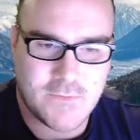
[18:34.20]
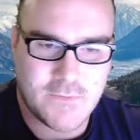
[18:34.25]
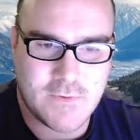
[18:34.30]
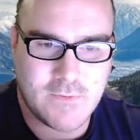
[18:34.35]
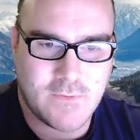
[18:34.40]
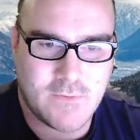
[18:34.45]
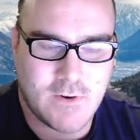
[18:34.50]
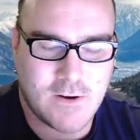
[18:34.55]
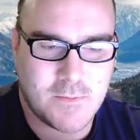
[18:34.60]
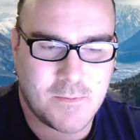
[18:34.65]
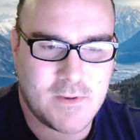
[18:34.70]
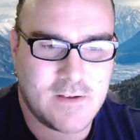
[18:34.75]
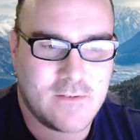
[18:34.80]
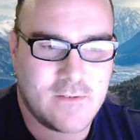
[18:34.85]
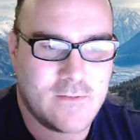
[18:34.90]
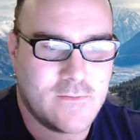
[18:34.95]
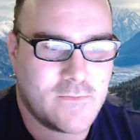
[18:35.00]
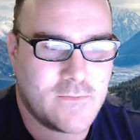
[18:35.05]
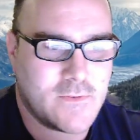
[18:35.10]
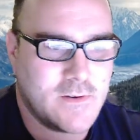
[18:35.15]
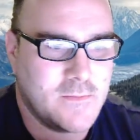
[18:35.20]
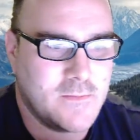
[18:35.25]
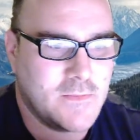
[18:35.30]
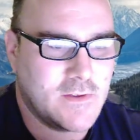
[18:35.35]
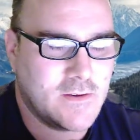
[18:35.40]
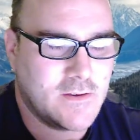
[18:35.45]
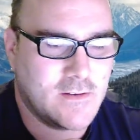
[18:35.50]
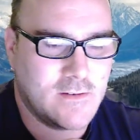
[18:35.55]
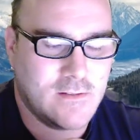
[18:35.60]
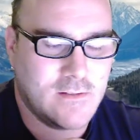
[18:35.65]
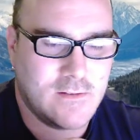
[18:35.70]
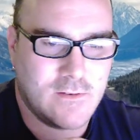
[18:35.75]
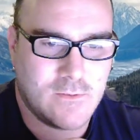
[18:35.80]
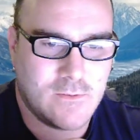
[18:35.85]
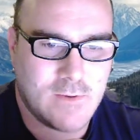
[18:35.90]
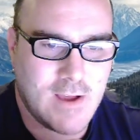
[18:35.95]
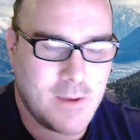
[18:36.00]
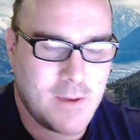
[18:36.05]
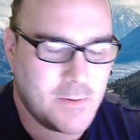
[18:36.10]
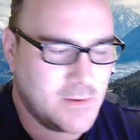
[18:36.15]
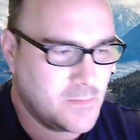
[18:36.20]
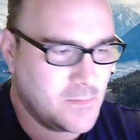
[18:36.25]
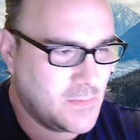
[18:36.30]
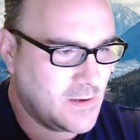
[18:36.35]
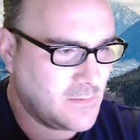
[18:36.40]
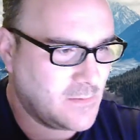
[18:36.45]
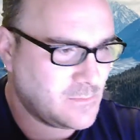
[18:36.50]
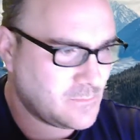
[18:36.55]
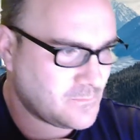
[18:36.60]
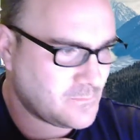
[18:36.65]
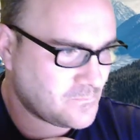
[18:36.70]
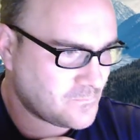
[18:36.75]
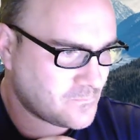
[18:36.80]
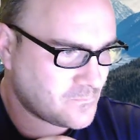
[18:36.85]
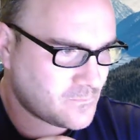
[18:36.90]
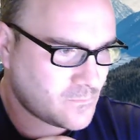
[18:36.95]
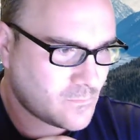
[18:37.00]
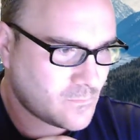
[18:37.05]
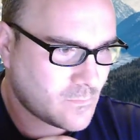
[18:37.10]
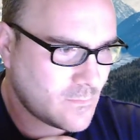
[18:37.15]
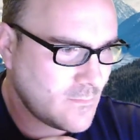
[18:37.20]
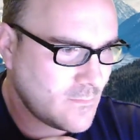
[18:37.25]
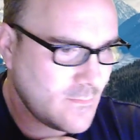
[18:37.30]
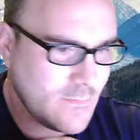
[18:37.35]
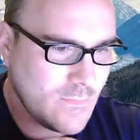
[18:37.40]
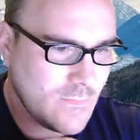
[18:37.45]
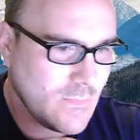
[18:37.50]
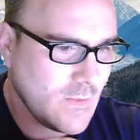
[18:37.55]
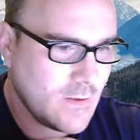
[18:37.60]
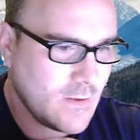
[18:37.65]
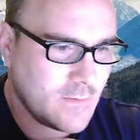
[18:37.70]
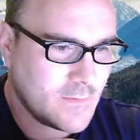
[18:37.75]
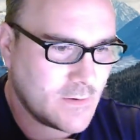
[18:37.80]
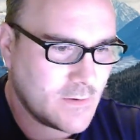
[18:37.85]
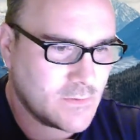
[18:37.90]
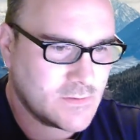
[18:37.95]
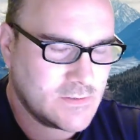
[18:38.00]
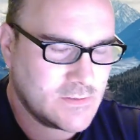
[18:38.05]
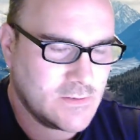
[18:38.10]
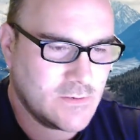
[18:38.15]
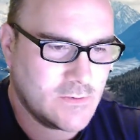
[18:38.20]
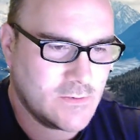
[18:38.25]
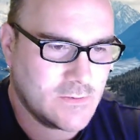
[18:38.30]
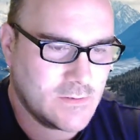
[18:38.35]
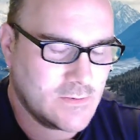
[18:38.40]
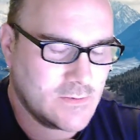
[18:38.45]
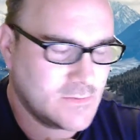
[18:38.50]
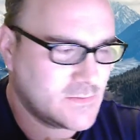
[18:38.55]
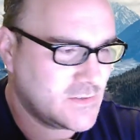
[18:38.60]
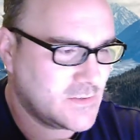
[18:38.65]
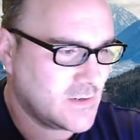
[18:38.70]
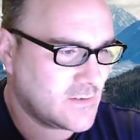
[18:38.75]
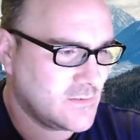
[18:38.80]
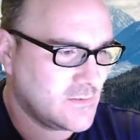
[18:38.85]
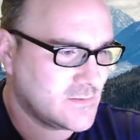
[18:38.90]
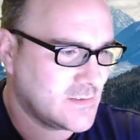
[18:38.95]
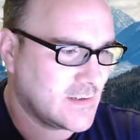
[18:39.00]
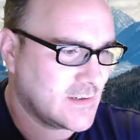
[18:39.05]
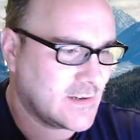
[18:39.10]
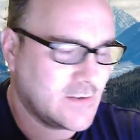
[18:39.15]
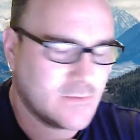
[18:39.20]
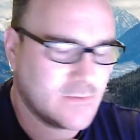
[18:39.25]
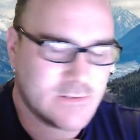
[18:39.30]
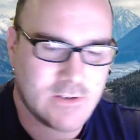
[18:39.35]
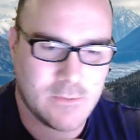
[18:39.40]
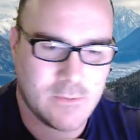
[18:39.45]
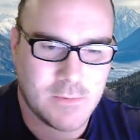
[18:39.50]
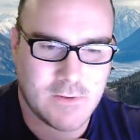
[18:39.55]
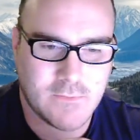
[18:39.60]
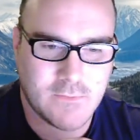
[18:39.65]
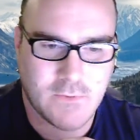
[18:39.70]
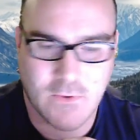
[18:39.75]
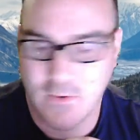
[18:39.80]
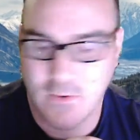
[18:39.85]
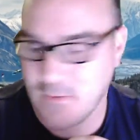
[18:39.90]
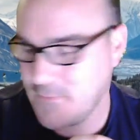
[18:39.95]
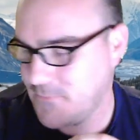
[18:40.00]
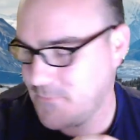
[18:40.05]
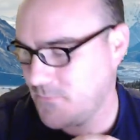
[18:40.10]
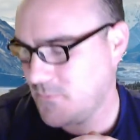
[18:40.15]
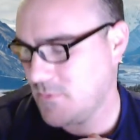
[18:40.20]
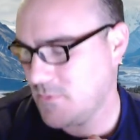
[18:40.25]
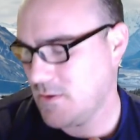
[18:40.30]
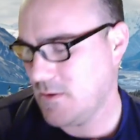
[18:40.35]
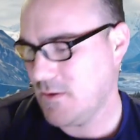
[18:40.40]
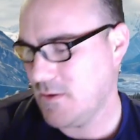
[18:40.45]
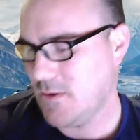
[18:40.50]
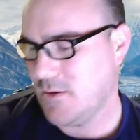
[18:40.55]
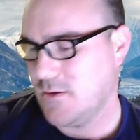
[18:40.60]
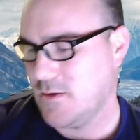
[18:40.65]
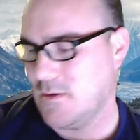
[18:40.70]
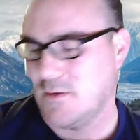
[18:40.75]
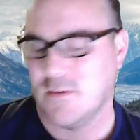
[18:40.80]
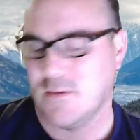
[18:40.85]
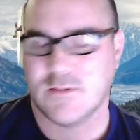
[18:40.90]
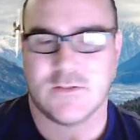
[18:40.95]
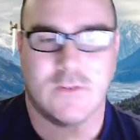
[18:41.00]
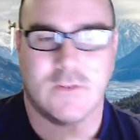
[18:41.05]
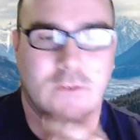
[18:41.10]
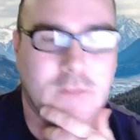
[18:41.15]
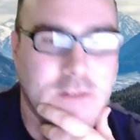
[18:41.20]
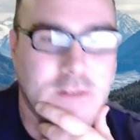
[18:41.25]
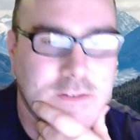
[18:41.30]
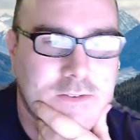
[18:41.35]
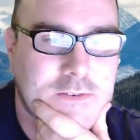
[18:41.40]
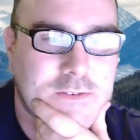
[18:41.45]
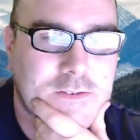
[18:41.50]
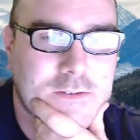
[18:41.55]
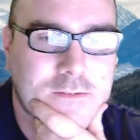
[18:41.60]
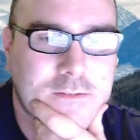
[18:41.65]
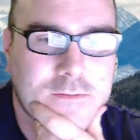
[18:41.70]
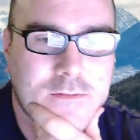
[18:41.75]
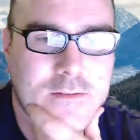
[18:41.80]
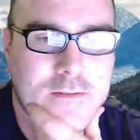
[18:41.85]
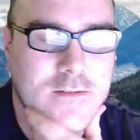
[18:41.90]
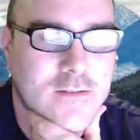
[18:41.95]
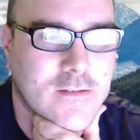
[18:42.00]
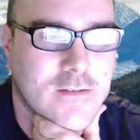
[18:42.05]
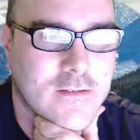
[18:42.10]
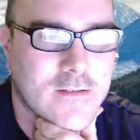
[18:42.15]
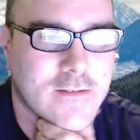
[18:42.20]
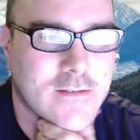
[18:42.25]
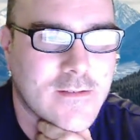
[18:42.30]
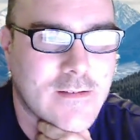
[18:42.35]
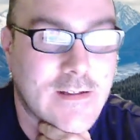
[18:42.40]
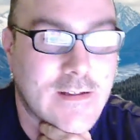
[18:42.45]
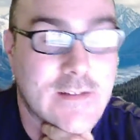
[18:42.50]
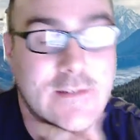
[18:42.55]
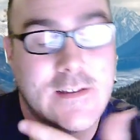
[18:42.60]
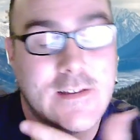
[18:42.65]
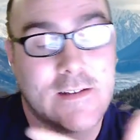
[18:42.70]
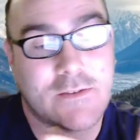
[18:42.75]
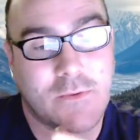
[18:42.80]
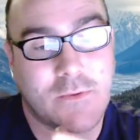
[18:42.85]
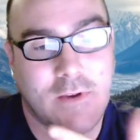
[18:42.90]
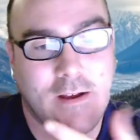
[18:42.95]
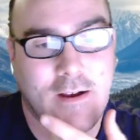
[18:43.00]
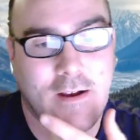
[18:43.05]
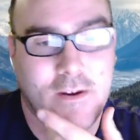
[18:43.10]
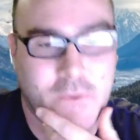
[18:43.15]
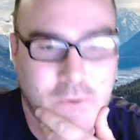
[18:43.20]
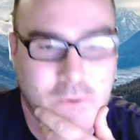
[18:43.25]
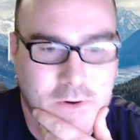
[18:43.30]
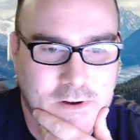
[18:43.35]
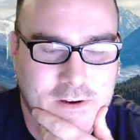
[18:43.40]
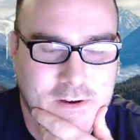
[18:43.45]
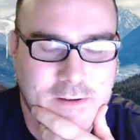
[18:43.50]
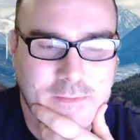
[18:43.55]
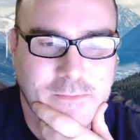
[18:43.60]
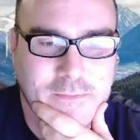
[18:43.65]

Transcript: varmint from the little rabbit, but there was no chuckles like I was hoping for. So that's what I got to work on.